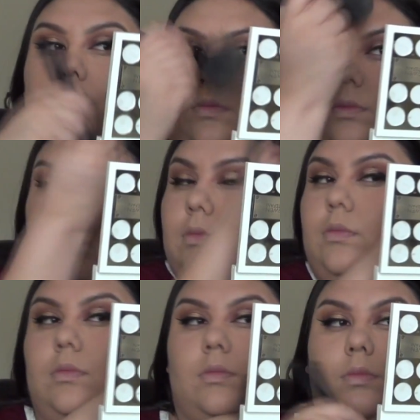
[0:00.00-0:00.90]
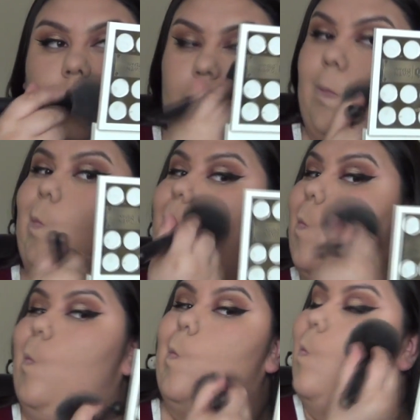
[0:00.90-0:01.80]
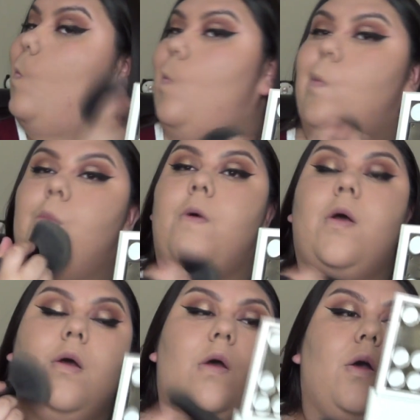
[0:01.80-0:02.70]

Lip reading: it down below. And I actually